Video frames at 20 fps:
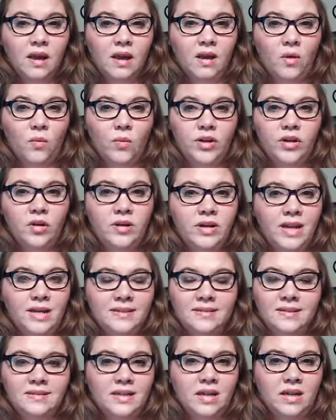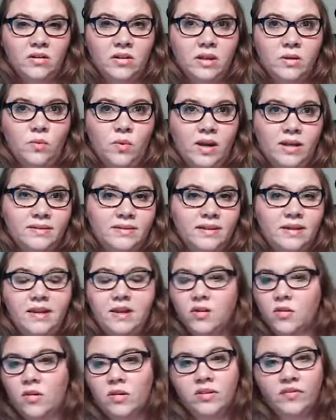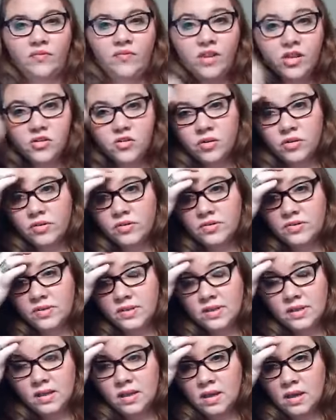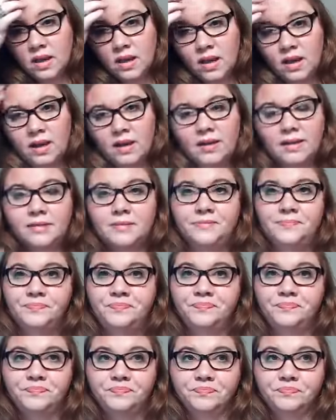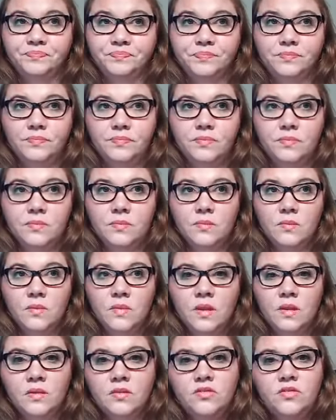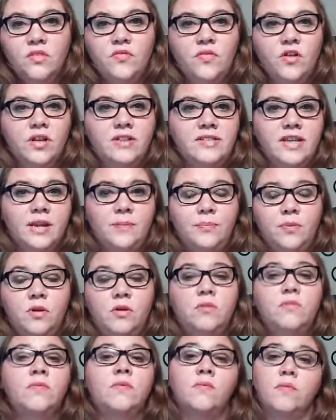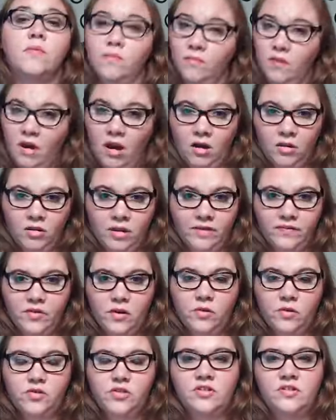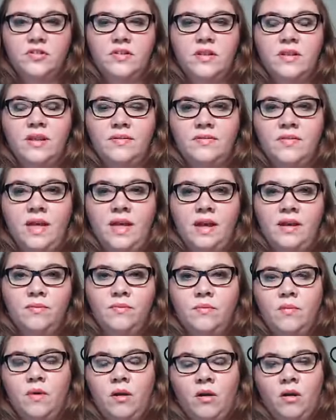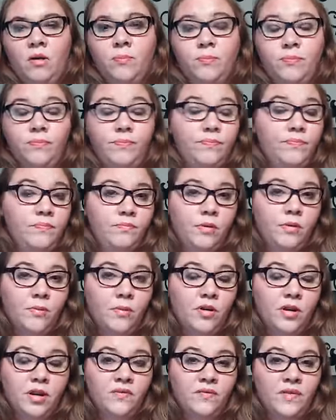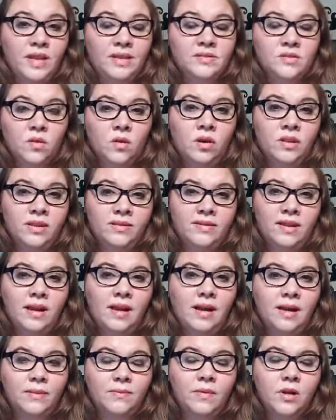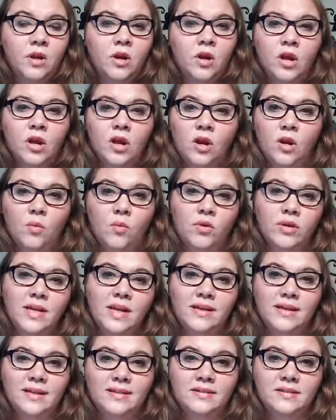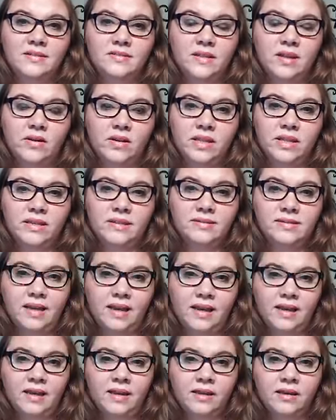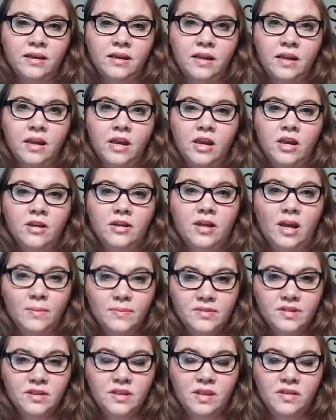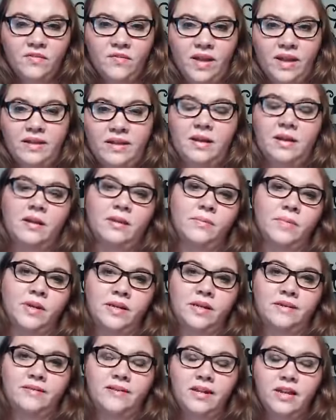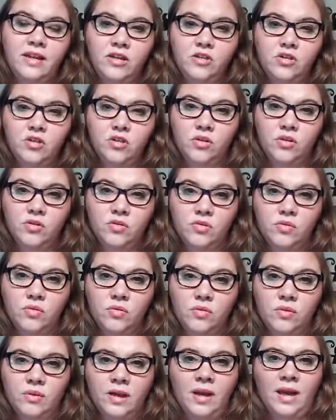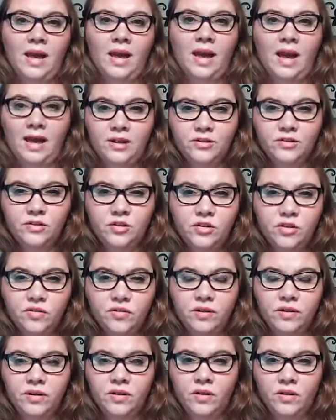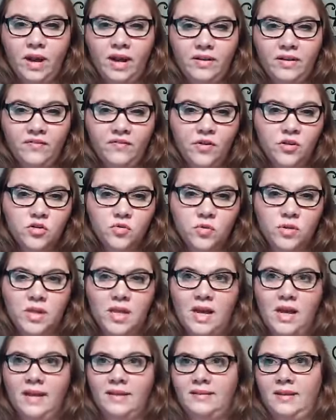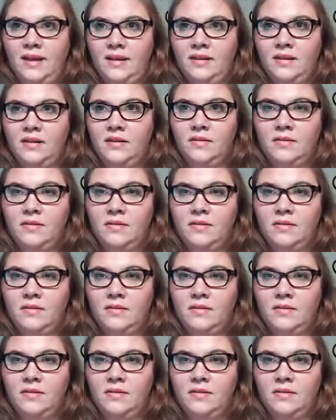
We don't necessarily want to hear all the features. Um, so, for example, our life coaches that are promoting events all the time, we're not necessarily saying, come to the event and I'm going to teach you how to do how to visualize, how to